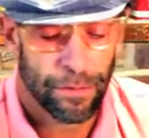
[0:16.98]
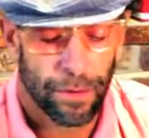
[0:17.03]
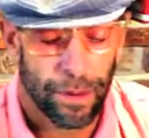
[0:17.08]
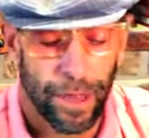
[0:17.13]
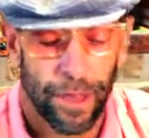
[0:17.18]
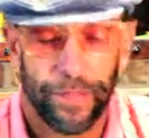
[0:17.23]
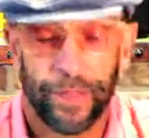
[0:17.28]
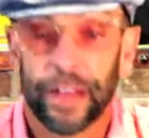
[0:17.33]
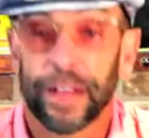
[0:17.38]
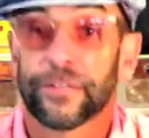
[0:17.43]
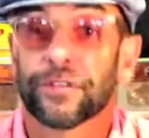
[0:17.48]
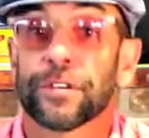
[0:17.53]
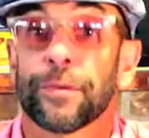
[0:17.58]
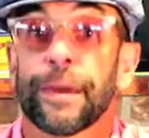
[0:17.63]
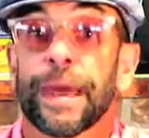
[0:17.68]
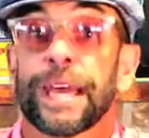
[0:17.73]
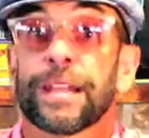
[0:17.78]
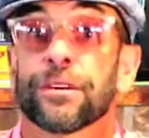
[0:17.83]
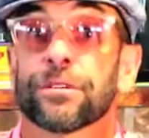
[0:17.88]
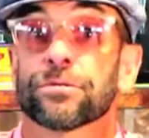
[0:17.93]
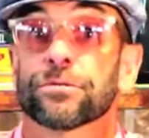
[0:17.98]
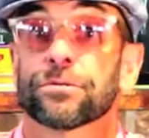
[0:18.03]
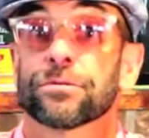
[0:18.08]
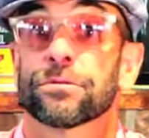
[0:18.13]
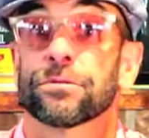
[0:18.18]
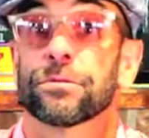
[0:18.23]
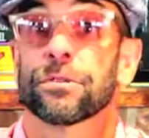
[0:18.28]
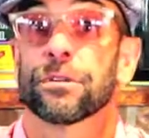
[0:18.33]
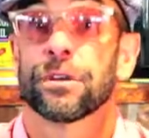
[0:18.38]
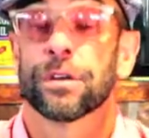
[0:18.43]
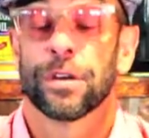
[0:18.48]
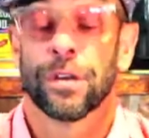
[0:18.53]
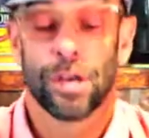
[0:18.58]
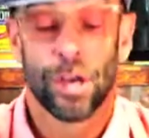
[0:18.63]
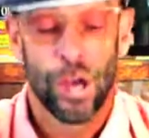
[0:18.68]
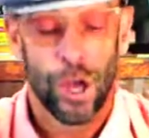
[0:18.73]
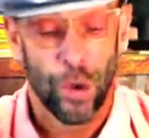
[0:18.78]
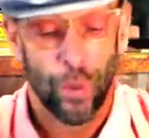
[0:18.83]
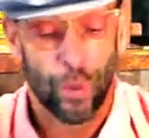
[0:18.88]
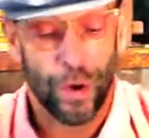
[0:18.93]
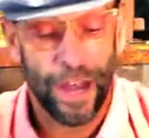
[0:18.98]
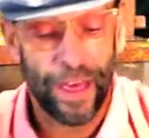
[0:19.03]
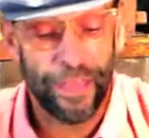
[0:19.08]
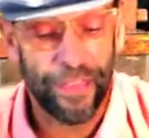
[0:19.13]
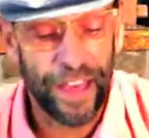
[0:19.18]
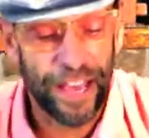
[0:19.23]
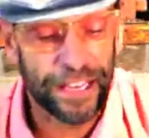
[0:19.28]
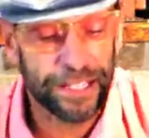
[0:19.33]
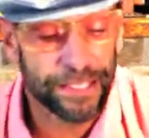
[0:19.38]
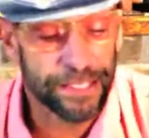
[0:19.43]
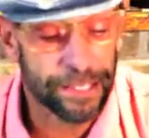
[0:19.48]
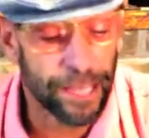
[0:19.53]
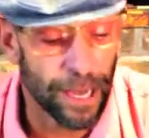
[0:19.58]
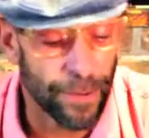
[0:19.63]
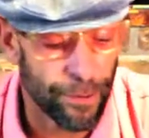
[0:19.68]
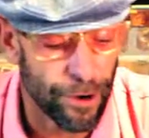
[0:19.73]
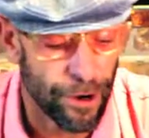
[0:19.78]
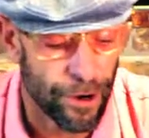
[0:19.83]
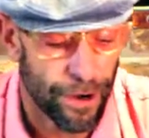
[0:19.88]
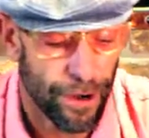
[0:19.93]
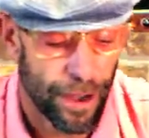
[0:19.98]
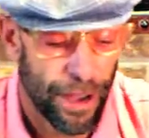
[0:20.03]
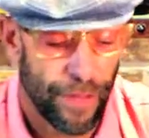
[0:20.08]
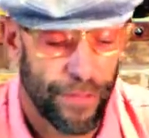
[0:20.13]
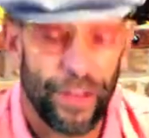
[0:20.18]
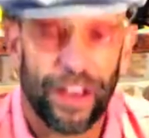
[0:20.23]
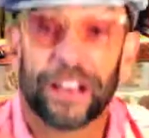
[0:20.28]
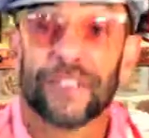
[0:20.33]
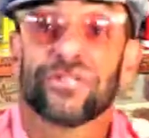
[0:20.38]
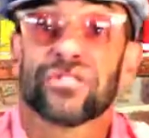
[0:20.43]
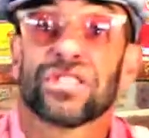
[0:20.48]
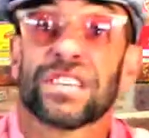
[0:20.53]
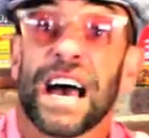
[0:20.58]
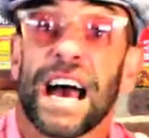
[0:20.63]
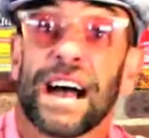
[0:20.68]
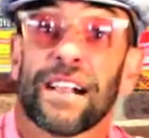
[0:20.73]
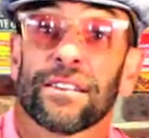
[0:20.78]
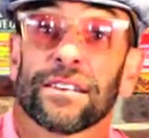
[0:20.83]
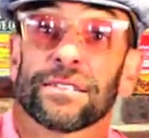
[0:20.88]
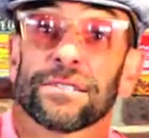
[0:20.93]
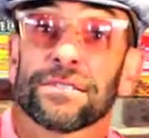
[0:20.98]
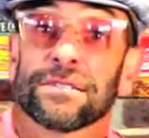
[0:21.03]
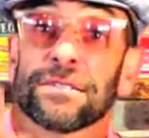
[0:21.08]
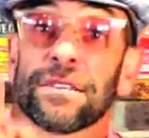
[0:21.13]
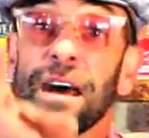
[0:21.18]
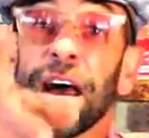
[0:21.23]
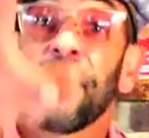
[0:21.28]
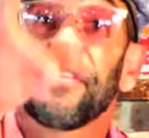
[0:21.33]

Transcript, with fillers: I think of tomatoes. When I think of summer, I think of salads. I